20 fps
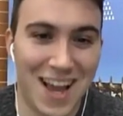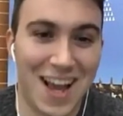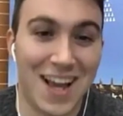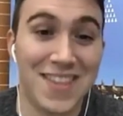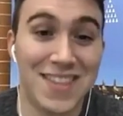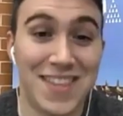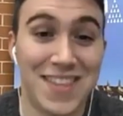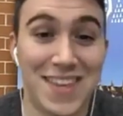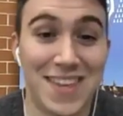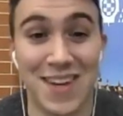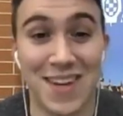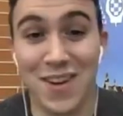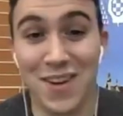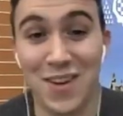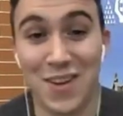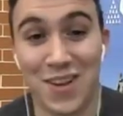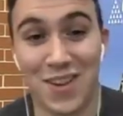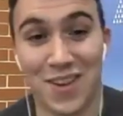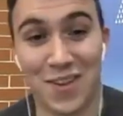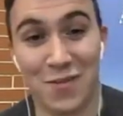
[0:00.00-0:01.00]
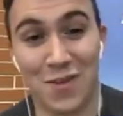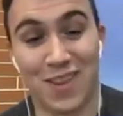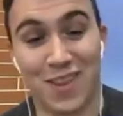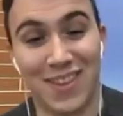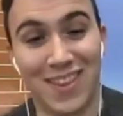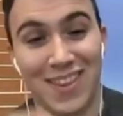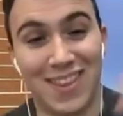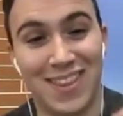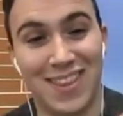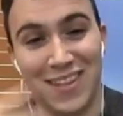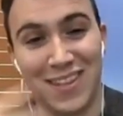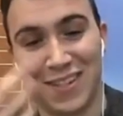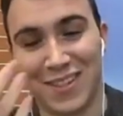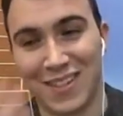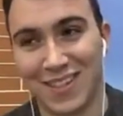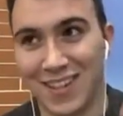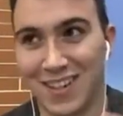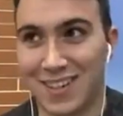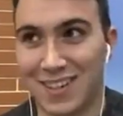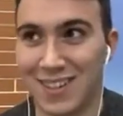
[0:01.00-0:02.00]
And then with
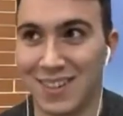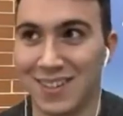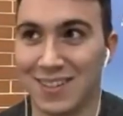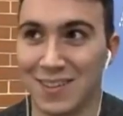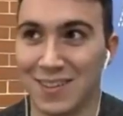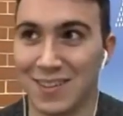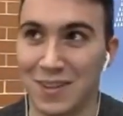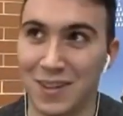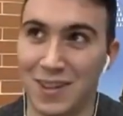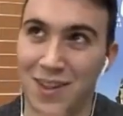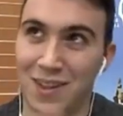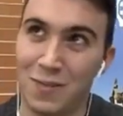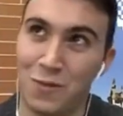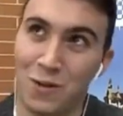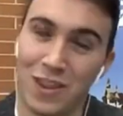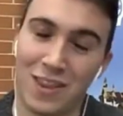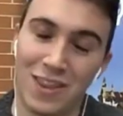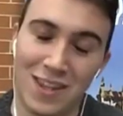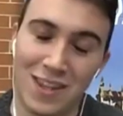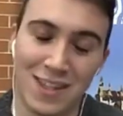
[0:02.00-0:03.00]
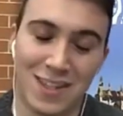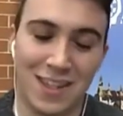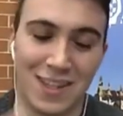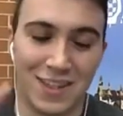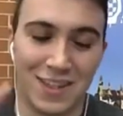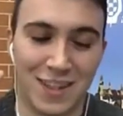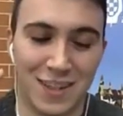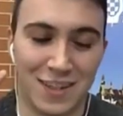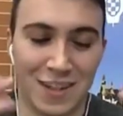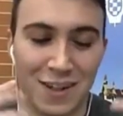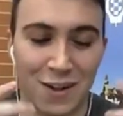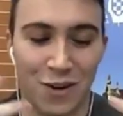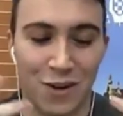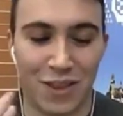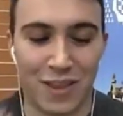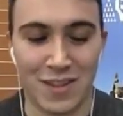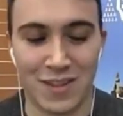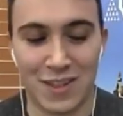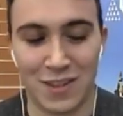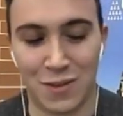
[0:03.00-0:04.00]
these that are the
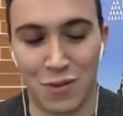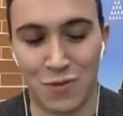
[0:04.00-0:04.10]
algorithms